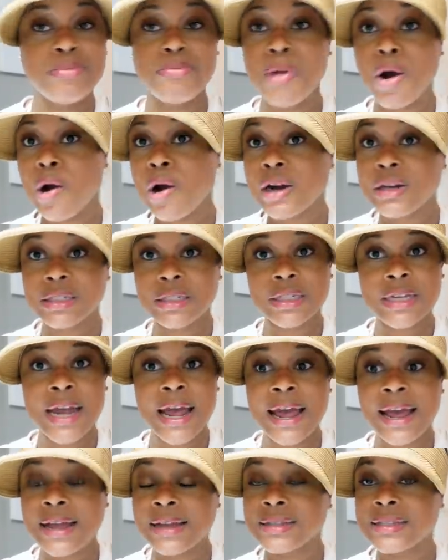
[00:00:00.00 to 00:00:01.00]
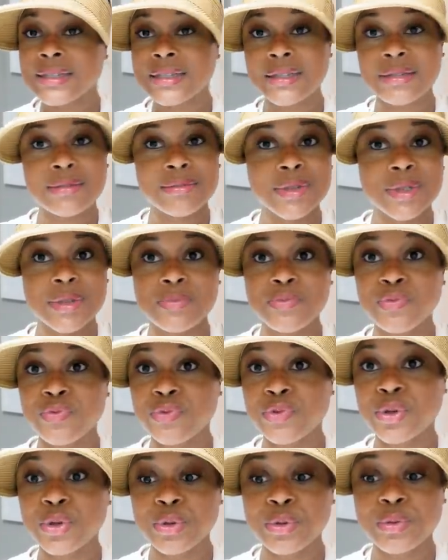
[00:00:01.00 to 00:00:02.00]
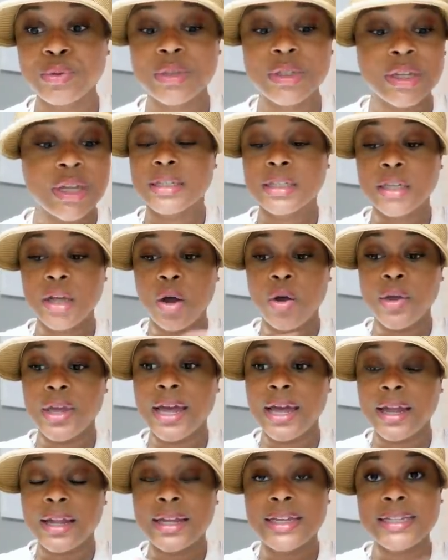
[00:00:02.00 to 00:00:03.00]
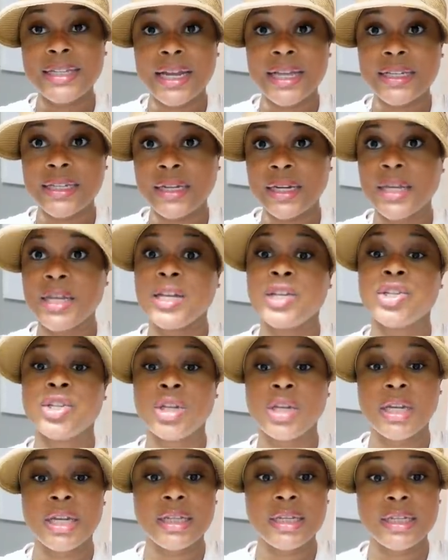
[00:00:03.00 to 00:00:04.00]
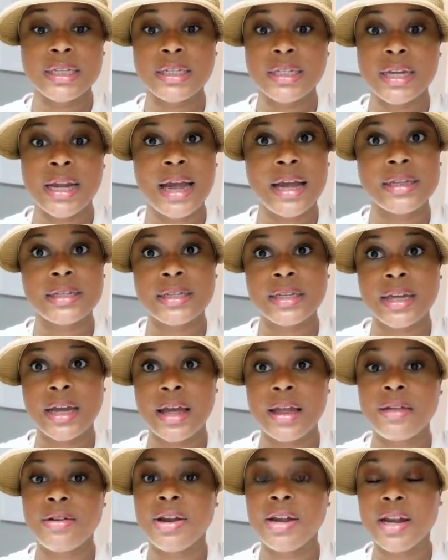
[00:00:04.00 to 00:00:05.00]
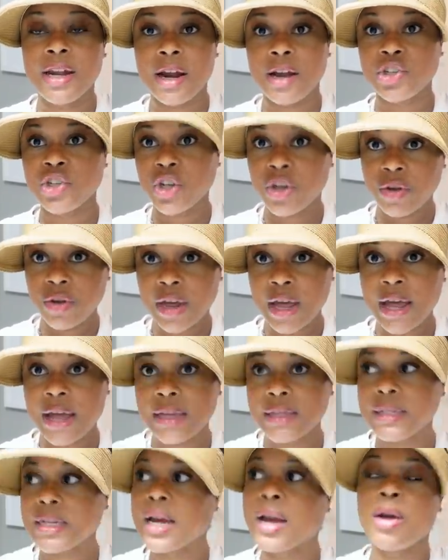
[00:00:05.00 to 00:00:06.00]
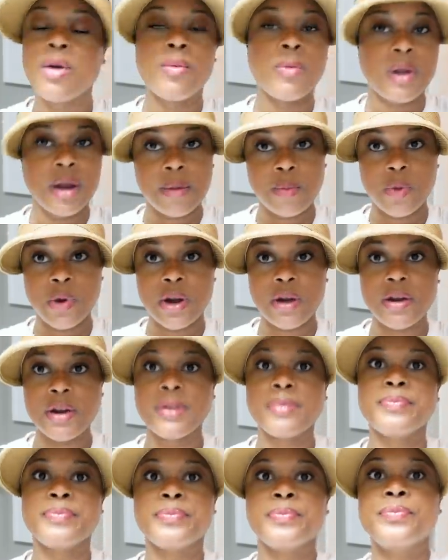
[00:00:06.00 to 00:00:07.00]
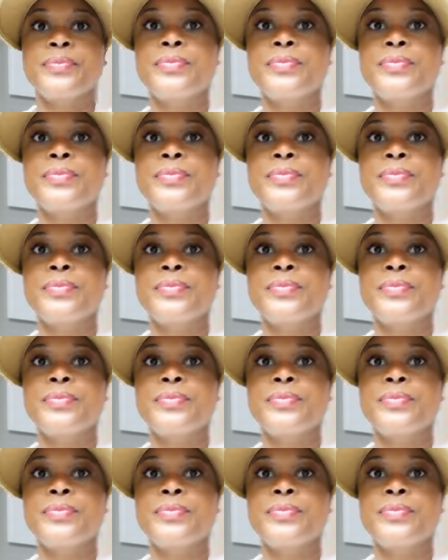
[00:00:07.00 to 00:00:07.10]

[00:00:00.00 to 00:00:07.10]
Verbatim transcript: Bar snacks, some fruit. So yeah, let's head to the kitchen, get these snacks together, and then I'll show you guys like what I'm wearing.